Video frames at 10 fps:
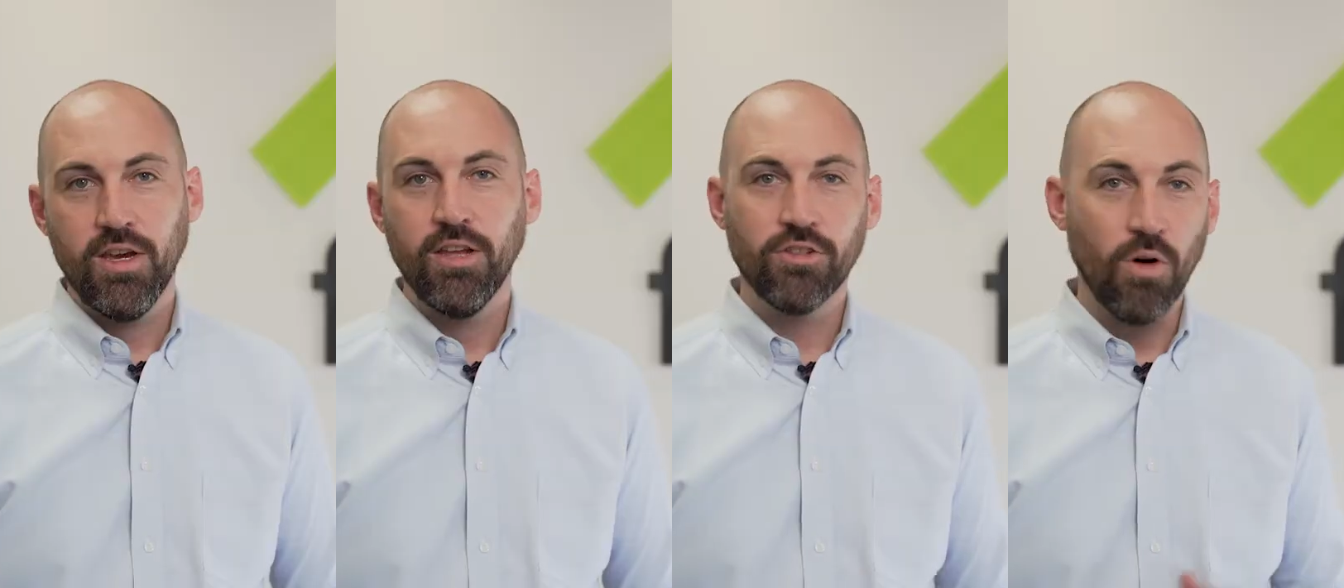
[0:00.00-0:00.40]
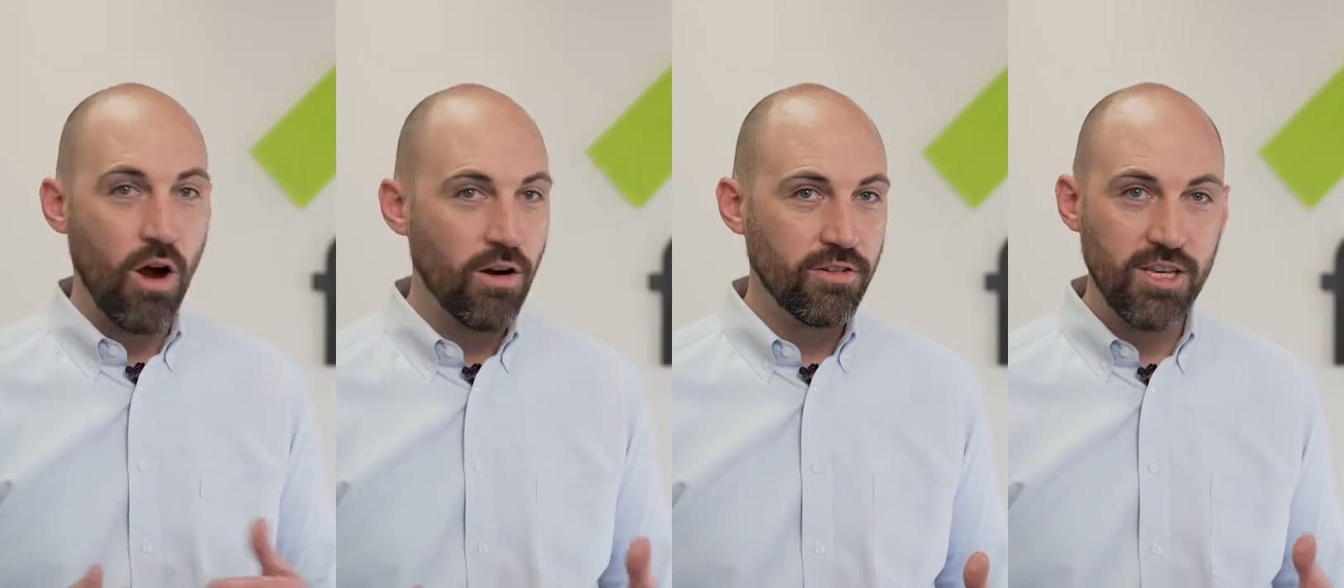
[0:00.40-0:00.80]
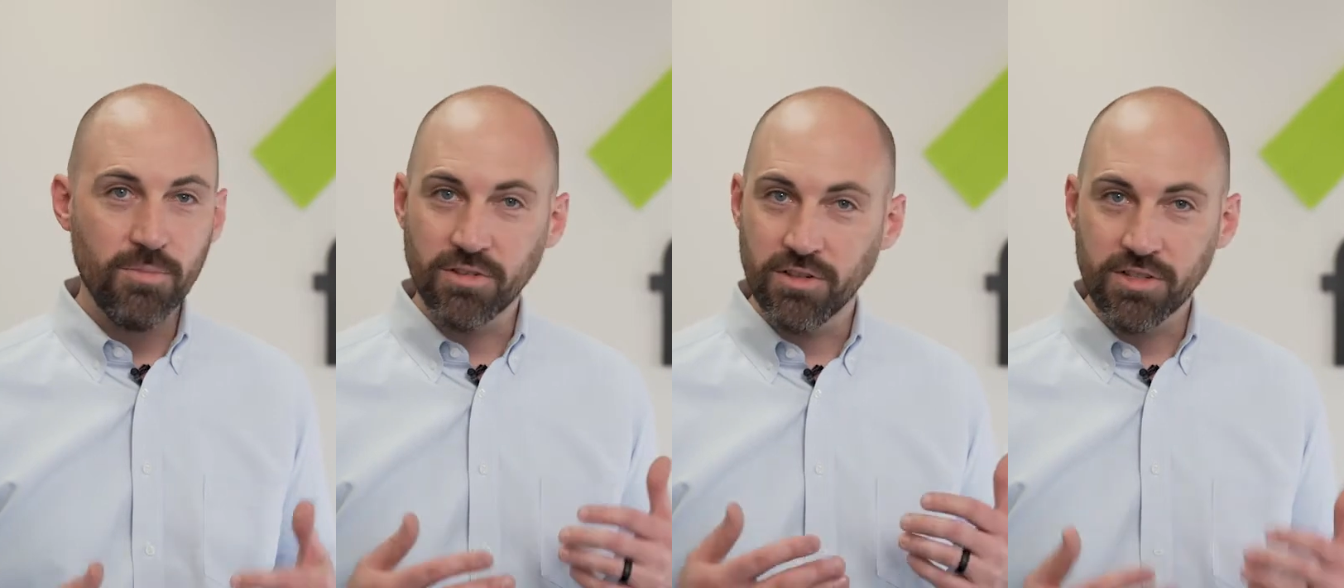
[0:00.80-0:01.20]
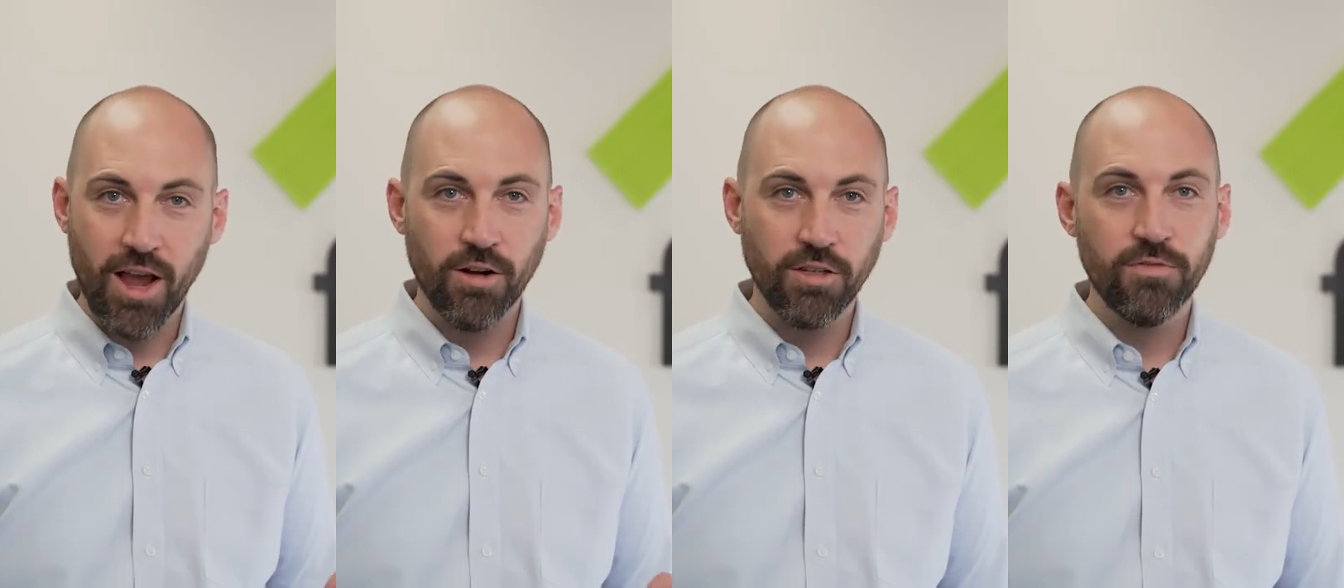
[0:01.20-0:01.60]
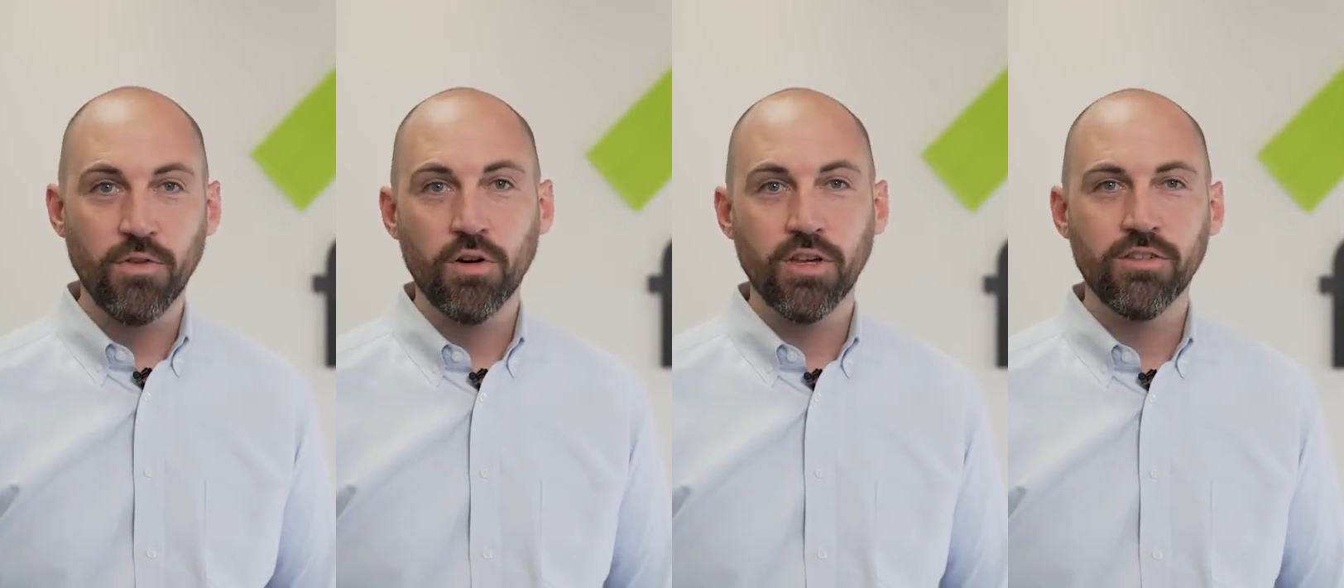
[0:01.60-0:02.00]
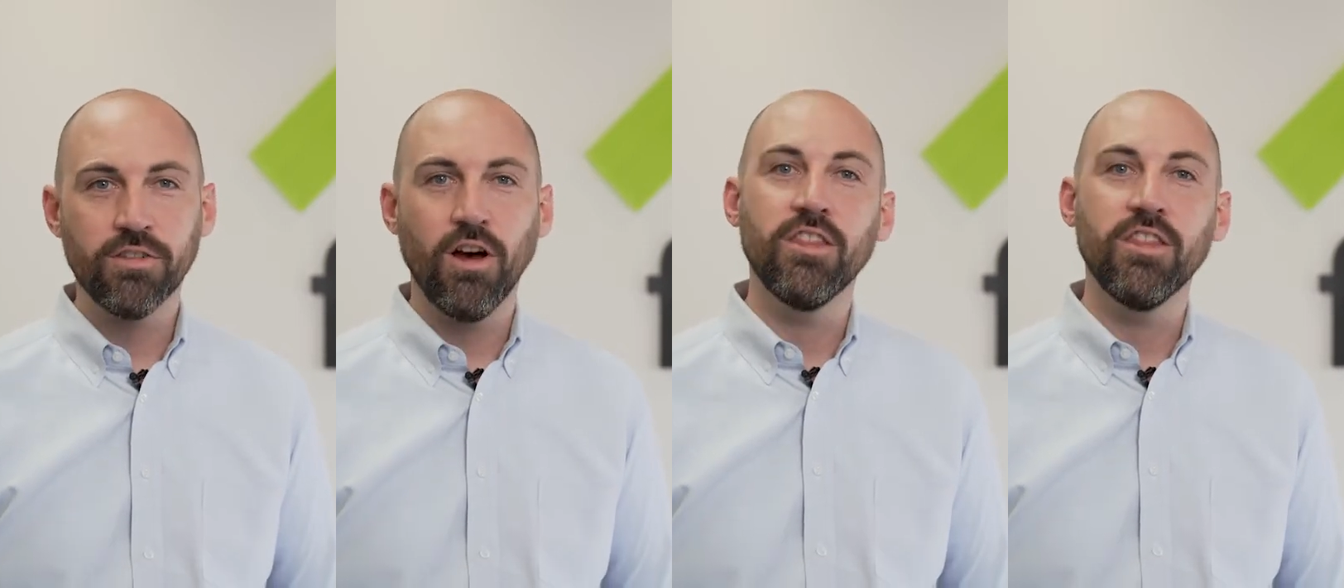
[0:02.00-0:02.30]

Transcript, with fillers: And so our team is entirely focused